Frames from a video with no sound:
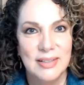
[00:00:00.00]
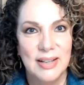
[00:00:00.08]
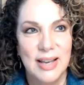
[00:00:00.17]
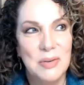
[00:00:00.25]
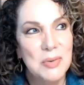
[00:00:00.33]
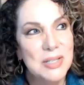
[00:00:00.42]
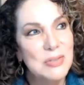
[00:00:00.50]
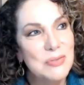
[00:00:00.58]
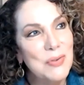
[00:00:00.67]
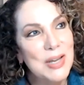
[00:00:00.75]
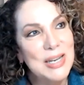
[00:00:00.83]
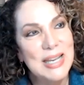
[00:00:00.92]
And what's
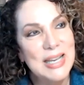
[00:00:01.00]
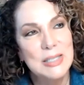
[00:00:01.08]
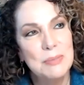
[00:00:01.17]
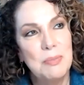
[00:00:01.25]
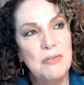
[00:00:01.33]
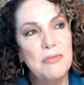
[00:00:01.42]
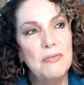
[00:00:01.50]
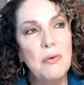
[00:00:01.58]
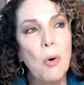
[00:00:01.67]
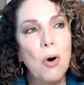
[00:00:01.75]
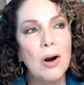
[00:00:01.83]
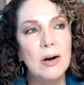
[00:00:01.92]
funny is
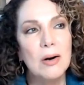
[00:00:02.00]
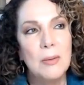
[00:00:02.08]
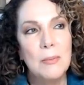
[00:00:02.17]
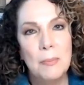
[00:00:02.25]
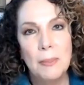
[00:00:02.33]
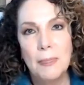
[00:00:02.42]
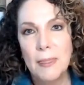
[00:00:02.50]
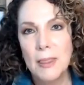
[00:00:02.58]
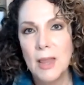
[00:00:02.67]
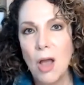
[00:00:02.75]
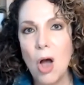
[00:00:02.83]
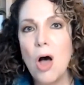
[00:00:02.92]
before
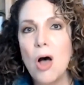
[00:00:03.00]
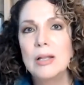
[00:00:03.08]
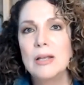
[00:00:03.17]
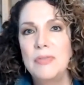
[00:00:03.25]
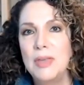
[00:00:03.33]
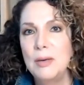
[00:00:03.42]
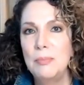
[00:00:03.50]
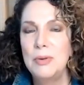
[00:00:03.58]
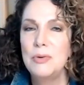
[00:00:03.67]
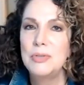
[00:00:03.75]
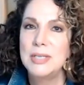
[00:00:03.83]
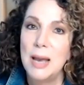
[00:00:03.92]
all of the
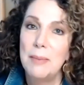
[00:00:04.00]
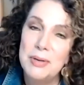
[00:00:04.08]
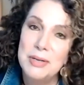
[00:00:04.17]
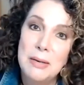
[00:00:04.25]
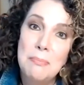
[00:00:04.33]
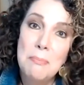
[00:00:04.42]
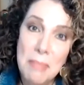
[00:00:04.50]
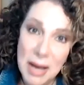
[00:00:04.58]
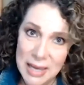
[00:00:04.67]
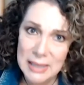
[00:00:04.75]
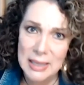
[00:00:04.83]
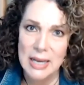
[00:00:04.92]
abuse happened in
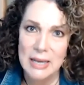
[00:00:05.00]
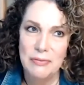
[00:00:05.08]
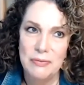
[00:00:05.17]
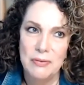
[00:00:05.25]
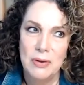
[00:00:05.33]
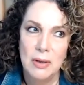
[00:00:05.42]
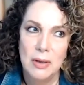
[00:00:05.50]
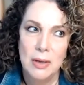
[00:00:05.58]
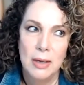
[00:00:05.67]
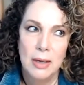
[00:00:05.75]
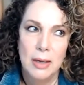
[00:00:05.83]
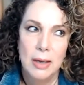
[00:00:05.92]
my life,
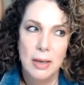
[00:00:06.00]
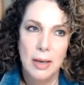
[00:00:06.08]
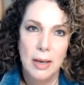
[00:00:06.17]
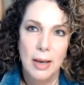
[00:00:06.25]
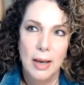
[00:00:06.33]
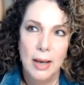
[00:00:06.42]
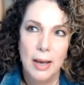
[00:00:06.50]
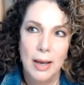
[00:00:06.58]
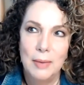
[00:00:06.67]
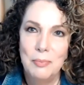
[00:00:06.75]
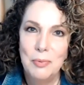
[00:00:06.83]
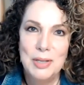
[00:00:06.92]

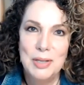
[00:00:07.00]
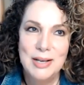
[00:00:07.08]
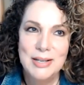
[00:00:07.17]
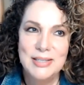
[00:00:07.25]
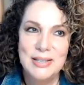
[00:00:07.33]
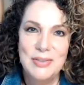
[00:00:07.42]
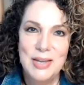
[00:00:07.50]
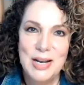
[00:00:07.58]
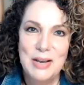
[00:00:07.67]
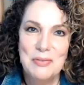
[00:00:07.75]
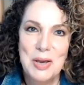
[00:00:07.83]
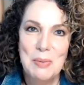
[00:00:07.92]
I'm realizing that
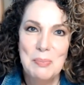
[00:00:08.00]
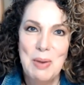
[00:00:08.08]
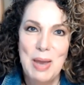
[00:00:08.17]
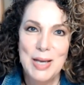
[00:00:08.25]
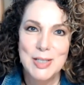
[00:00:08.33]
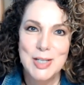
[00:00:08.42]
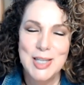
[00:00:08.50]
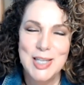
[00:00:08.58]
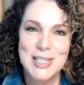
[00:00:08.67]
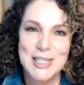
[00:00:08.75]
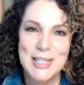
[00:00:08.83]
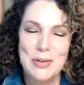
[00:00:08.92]
I've come back to
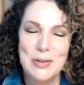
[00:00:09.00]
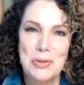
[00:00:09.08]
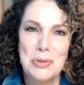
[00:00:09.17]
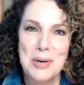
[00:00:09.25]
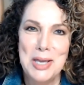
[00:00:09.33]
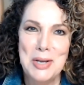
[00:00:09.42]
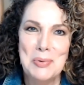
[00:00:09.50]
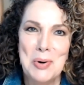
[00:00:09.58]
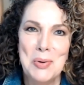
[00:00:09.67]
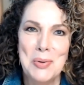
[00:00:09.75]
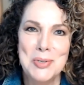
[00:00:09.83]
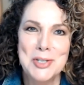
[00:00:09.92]
this little
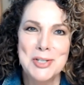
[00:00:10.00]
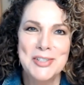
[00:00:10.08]
3-year-old